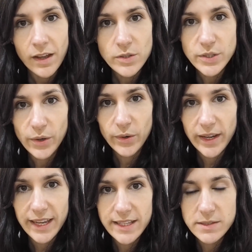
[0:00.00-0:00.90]
So
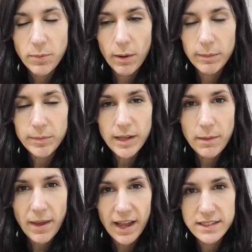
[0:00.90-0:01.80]
it's probably
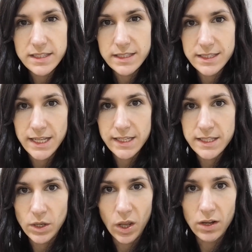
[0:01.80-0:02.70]
about
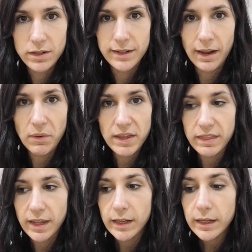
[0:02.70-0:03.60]
six o'clock now, I
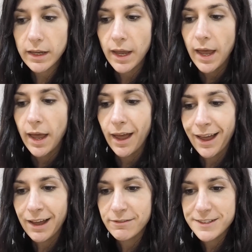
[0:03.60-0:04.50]
think.
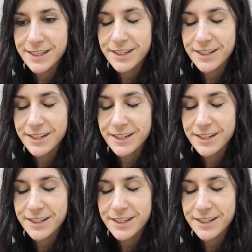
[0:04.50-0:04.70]
After